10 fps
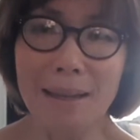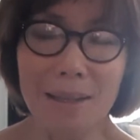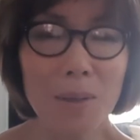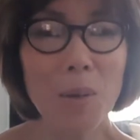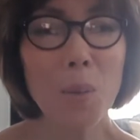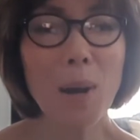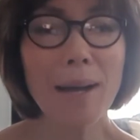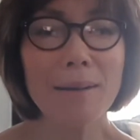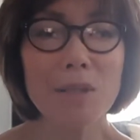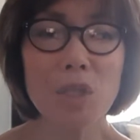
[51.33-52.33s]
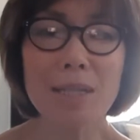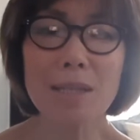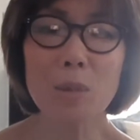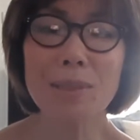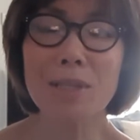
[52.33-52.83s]
You know, while
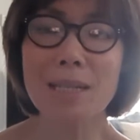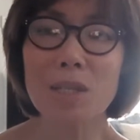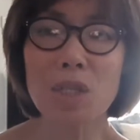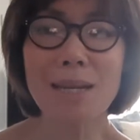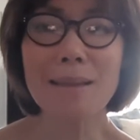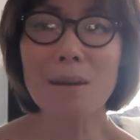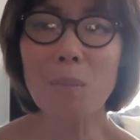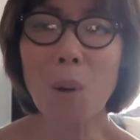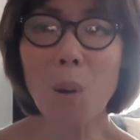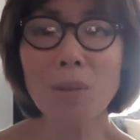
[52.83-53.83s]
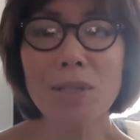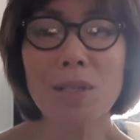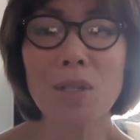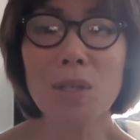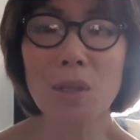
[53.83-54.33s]
Jesus was teaching the
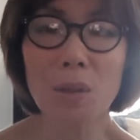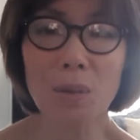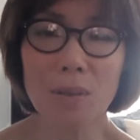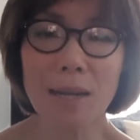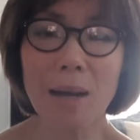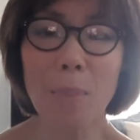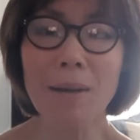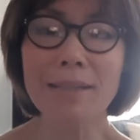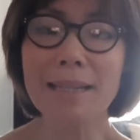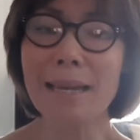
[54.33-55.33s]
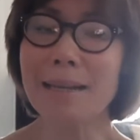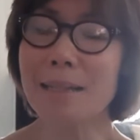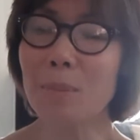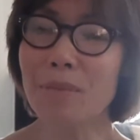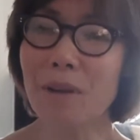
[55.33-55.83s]
multitude about the
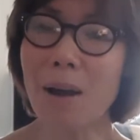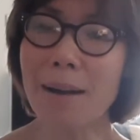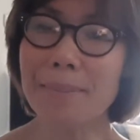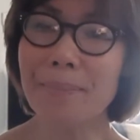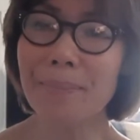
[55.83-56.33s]
kingdom of God,